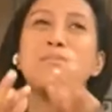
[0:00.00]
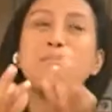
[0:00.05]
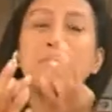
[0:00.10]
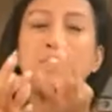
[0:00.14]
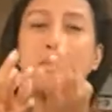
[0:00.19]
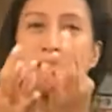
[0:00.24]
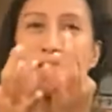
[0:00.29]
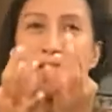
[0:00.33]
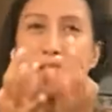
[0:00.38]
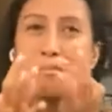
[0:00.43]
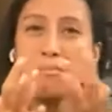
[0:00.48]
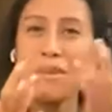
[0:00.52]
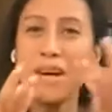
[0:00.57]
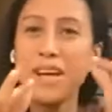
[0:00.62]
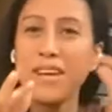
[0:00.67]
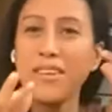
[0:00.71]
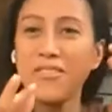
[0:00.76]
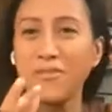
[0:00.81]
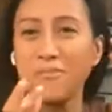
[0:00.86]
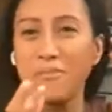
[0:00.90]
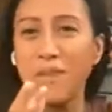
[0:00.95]
Spears
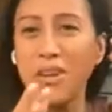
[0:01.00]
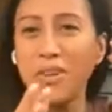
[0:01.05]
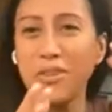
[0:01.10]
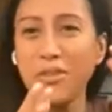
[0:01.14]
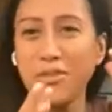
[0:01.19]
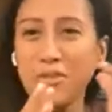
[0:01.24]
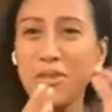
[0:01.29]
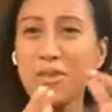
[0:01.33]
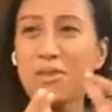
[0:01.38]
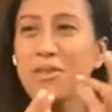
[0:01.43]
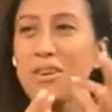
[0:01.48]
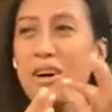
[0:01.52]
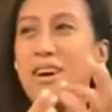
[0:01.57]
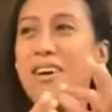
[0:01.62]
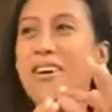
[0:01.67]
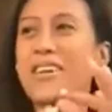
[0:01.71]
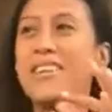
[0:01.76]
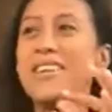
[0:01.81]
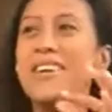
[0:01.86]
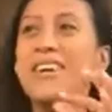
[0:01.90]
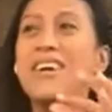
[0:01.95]
microphone
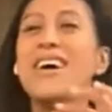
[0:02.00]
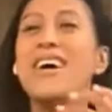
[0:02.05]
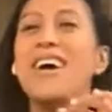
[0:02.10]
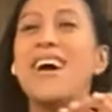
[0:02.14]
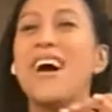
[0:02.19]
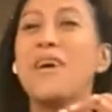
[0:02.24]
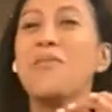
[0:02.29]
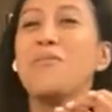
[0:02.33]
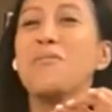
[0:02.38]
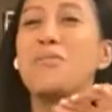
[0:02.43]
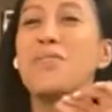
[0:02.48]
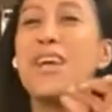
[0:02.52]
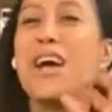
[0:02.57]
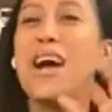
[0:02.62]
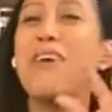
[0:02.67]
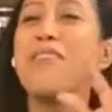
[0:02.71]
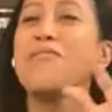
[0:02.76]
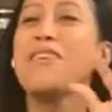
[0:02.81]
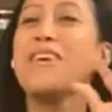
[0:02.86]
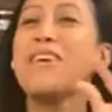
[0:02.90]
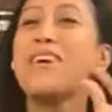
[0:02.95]
on, I would
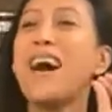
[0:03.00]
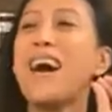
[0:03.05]
have